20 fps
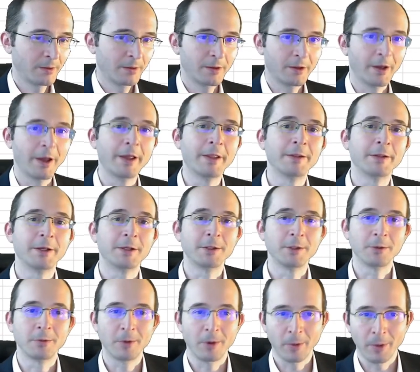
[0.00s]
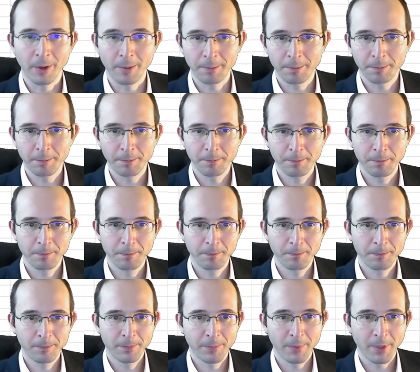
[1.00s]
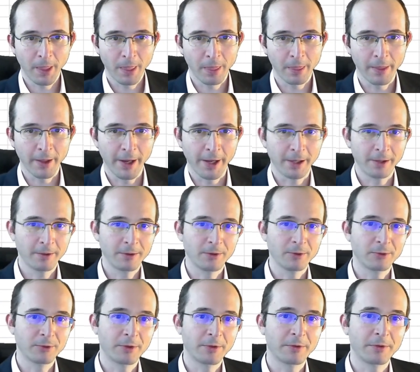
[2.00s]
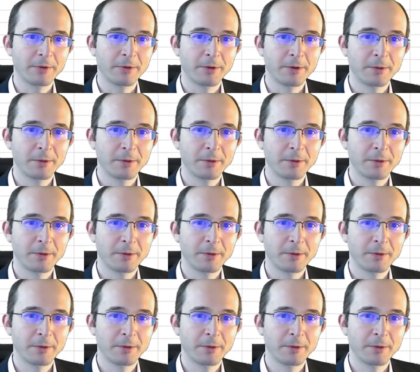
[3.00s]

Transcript: And then you go up. That is the third.